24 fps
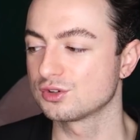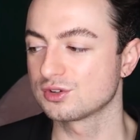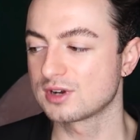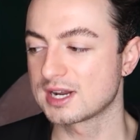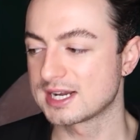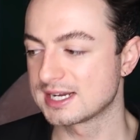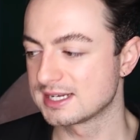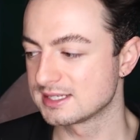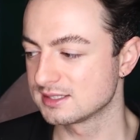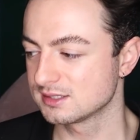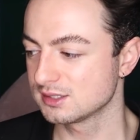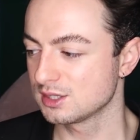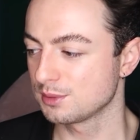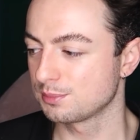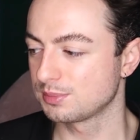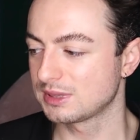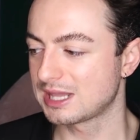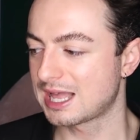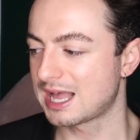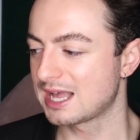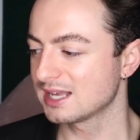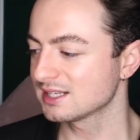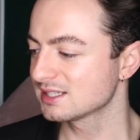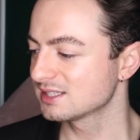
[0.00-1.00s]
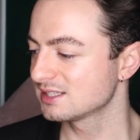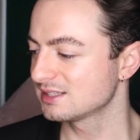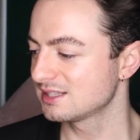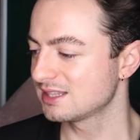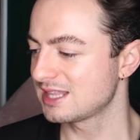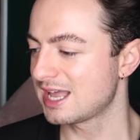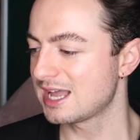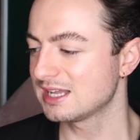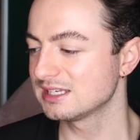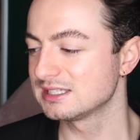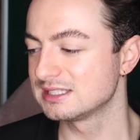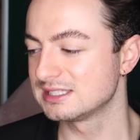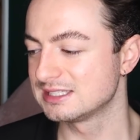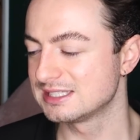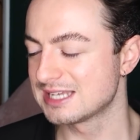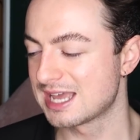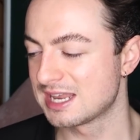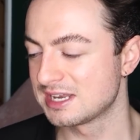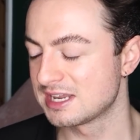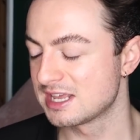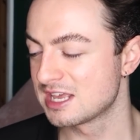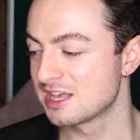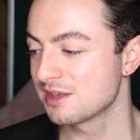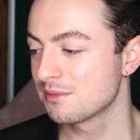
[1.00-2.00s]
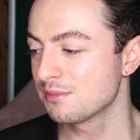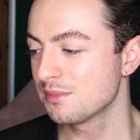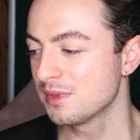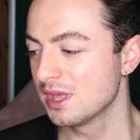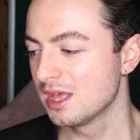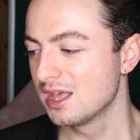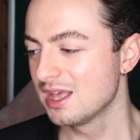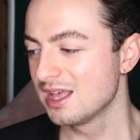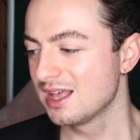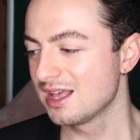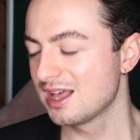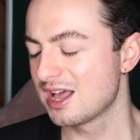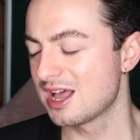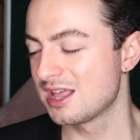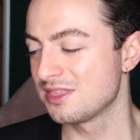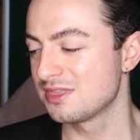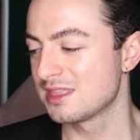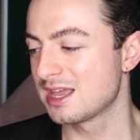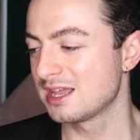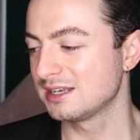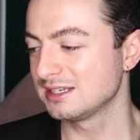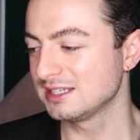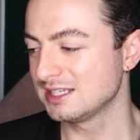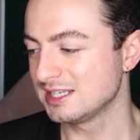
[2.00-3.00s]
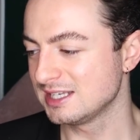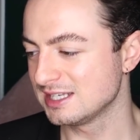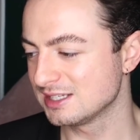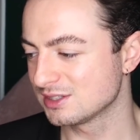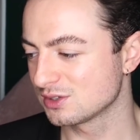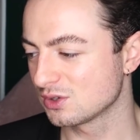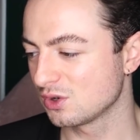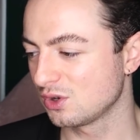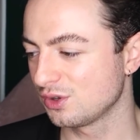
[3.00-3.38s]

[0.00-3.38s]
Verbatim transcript: grays, the blacks, that denim, and then he's